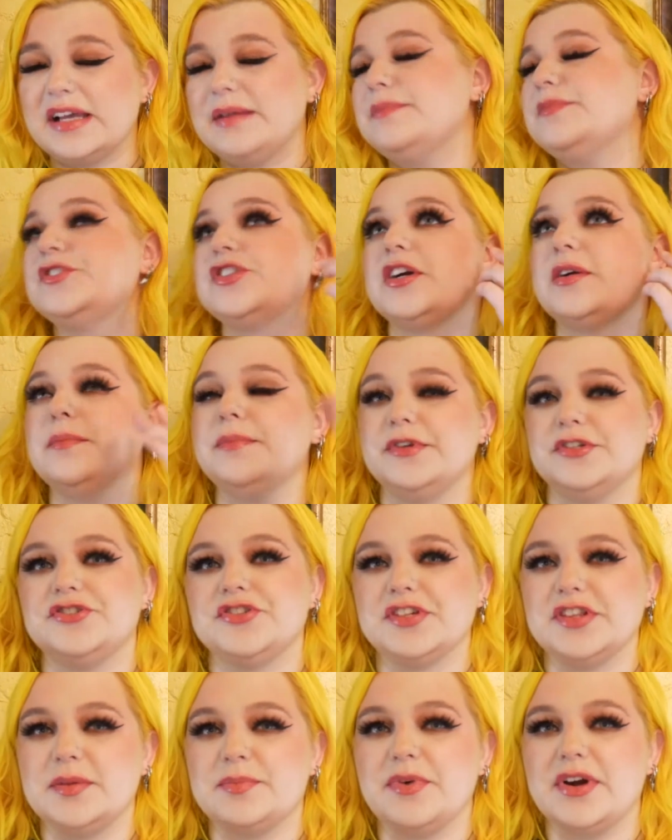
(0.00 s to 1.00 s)
I'm sure I'm
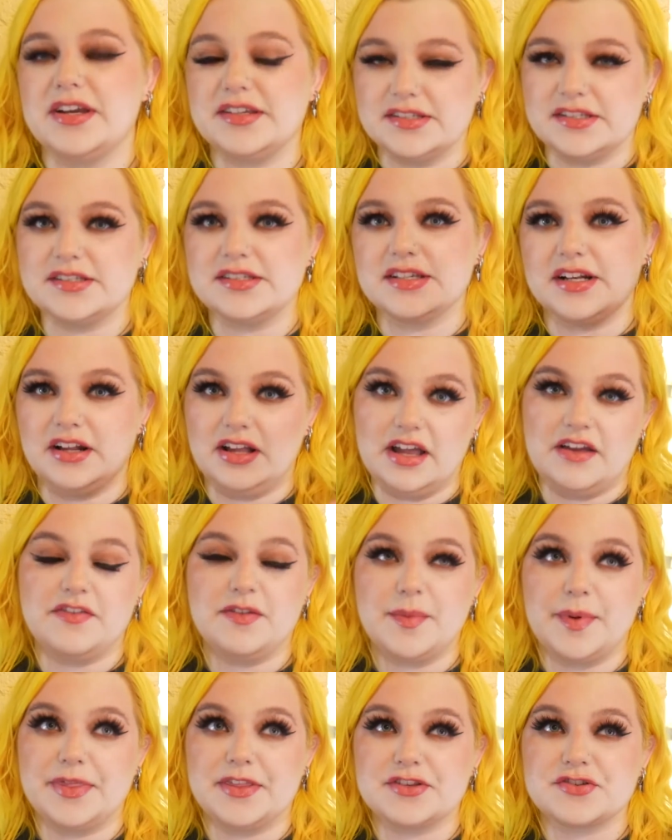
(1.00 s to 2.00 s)
butchering the prices and I'll have
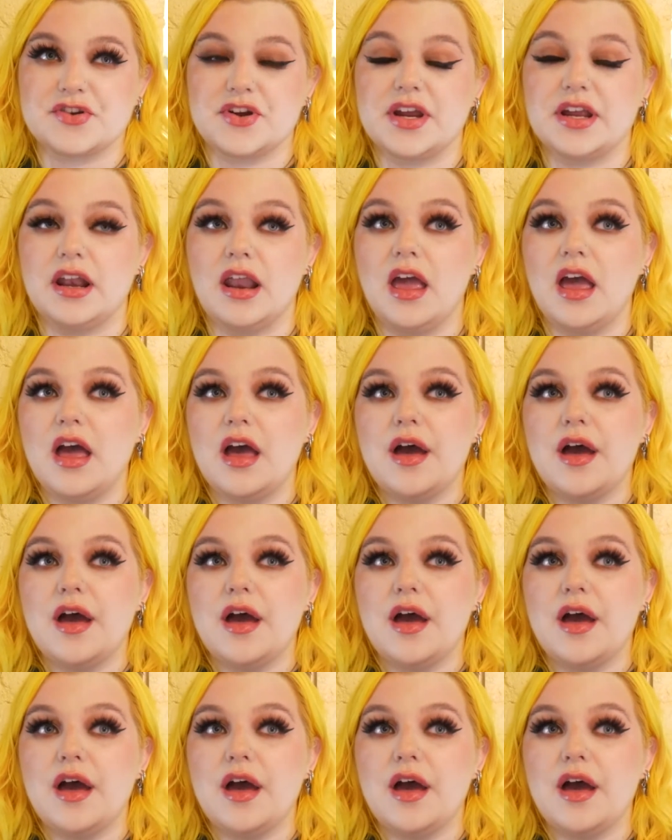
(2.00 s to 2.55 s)
them on the screen,